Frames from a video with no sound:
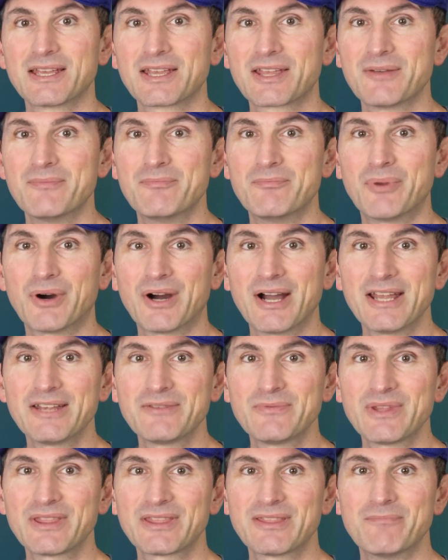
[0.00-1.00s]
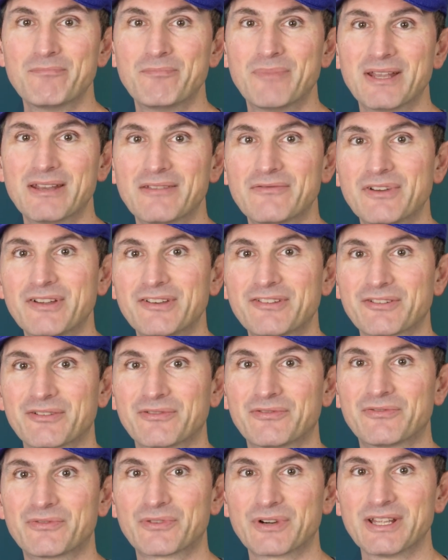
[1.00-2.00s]
Combined with the benefits
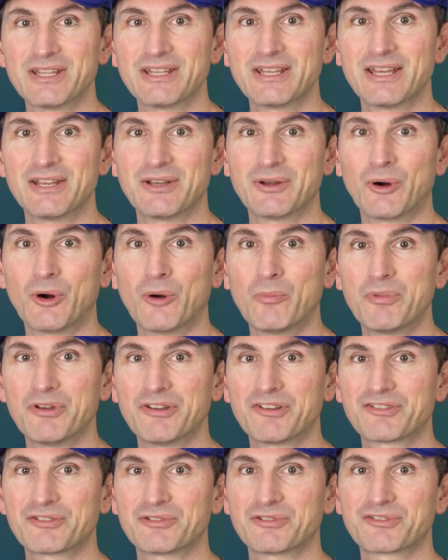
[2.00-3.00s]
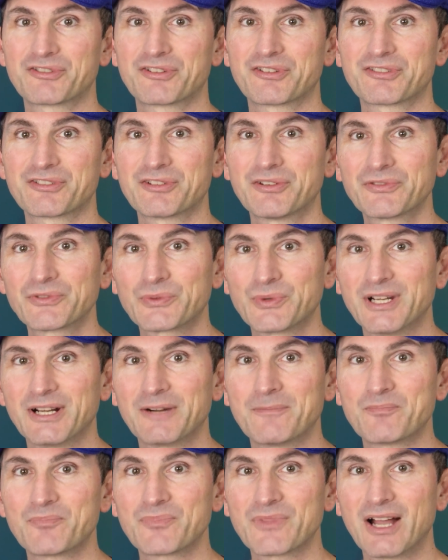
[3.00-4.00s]
of free and open source
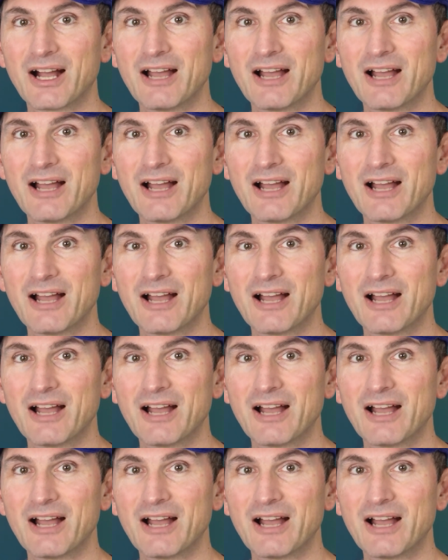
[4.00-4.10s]
software,